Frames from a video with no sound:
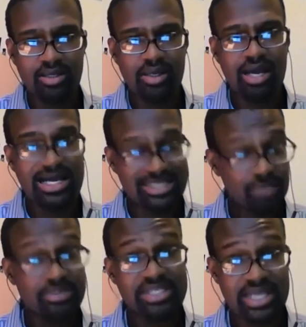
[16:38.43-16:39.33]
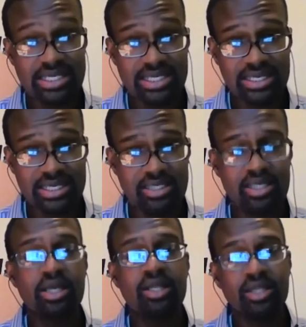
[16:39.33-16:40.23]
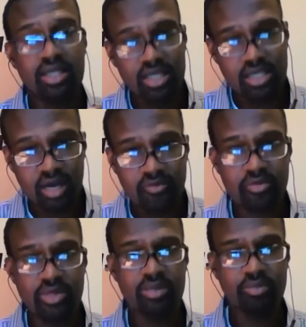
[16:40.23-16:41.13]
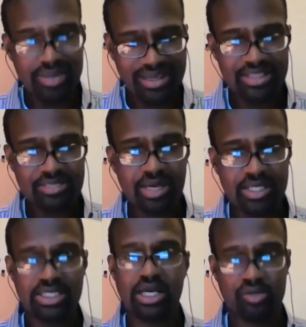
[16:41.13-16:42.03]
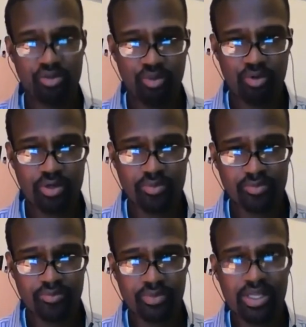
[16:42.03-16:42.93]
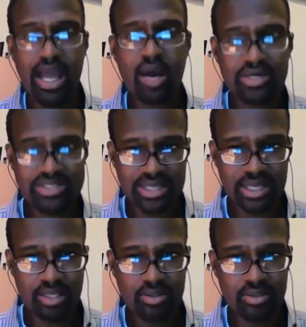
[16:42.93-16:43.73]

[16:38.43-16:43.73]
I'm going to say it again. The government pays my child support. How is that?